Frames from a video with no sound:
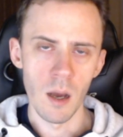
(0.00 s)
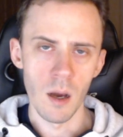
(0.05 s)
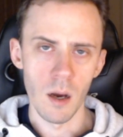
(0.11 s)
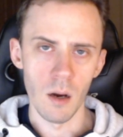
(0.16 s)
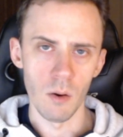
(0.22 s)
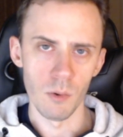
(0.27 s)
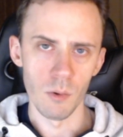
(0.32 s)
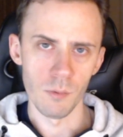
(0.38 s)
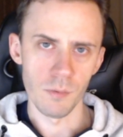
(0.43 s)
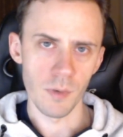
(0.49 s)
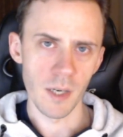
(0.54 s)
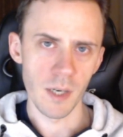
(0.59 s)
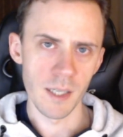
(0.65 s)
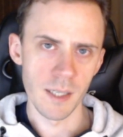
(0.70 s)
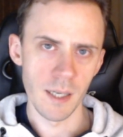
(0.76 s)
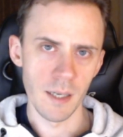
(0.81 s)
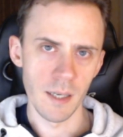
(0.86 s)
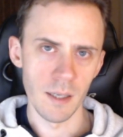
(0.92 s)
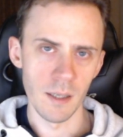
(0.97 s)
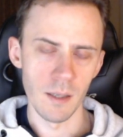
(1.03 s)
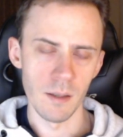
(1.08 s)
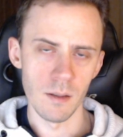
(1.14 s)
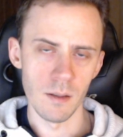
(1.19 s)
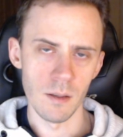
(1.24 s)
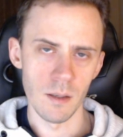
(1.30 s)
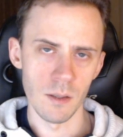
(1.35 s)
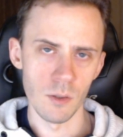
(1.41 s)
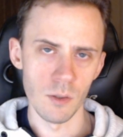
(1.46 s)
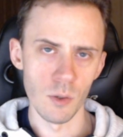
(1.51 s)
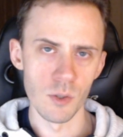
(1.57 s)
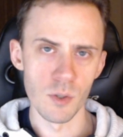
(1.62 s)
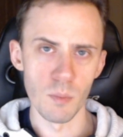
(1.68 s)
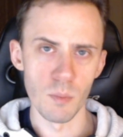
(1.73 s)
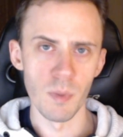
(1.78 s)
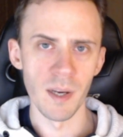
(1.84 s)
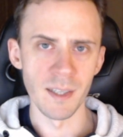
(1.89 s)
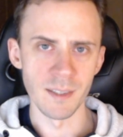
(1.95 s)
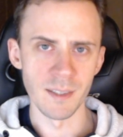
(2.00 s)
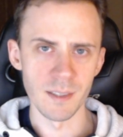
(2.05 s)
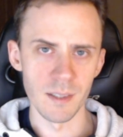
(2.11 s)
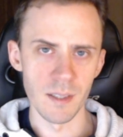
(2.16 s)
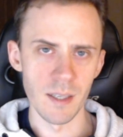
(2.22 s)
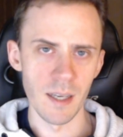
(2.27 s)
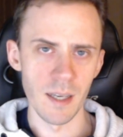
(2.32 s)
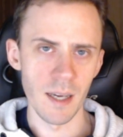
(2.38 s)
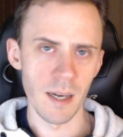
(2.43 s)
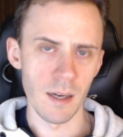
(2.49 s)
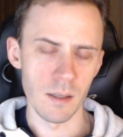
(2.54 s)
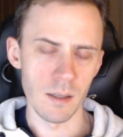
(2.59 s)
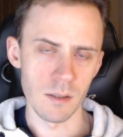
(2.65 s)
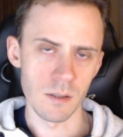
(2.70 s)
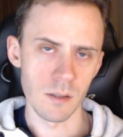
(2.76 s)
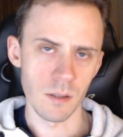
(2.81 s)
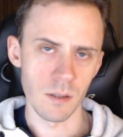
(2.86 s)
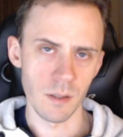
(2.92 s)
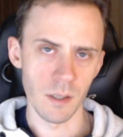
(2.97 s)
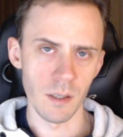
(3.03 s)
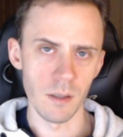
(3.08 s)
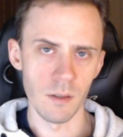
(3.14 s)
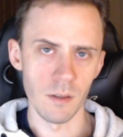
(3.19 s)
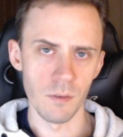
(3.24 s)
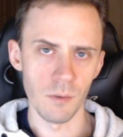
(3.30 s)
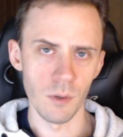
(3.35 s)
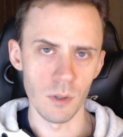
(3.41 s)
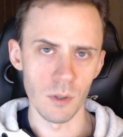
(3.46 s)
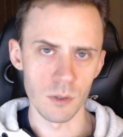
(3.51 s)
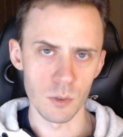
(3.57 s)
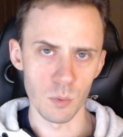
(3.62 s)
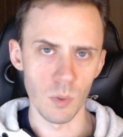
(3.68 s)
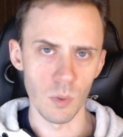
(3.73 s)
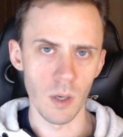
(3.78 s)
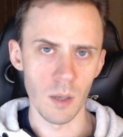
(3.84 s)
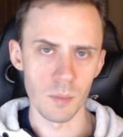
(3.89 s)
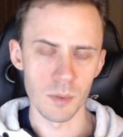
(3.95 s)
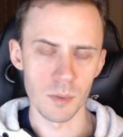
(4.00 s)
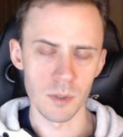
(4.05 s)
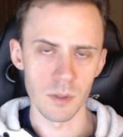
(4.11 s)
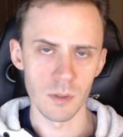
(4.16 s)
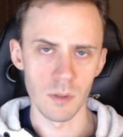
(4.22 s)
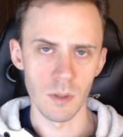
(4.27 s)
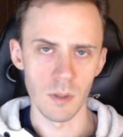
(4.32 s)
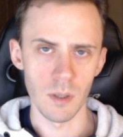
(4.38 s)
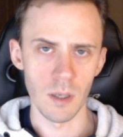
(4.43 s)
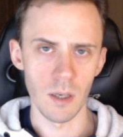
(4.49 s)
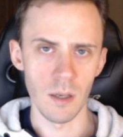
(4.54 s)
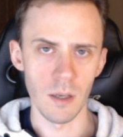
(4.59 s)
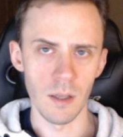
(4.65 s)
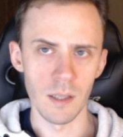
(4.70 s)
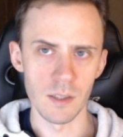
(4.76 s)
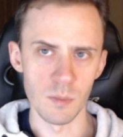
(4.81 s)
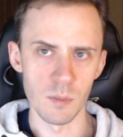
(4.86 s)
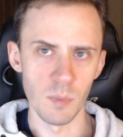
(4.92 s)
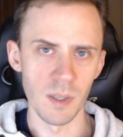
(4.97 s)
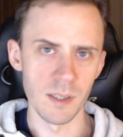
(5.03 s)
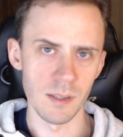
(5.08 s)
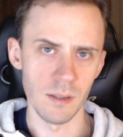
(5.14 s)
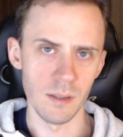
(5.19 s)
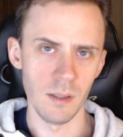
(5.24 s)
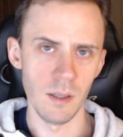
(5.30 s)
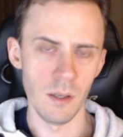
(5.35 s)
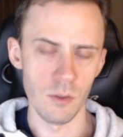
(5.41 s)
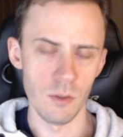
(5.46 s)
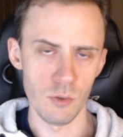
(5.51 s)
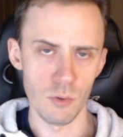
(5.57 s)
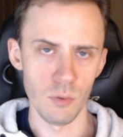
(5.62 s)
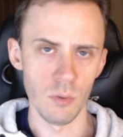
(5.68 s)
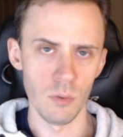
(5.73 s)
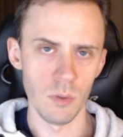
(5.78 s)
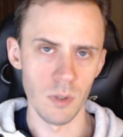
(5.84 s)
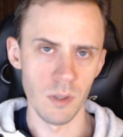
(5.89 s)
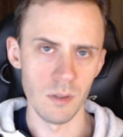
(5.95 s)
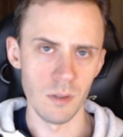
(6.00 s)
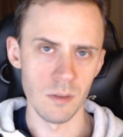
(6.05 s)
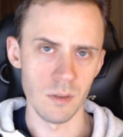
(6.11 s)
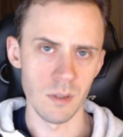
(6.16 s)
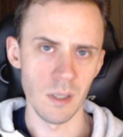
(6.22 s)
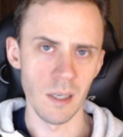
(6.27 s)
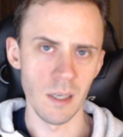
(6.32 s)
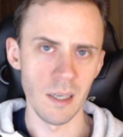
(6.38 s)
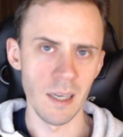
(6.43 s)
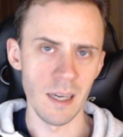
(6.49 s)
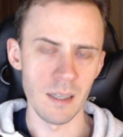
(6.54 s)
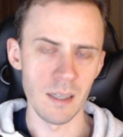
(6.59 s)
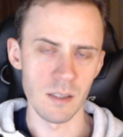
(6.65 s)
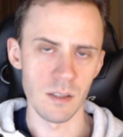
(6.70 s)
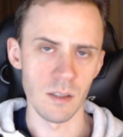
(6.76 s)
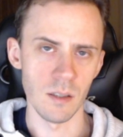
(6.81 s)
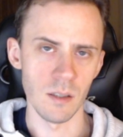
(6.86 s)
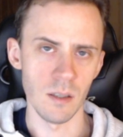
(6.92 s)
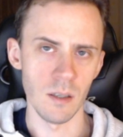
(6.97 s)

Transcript: On Friday, Deutsche Bank CDS, credit default swaps, that's basically insurance against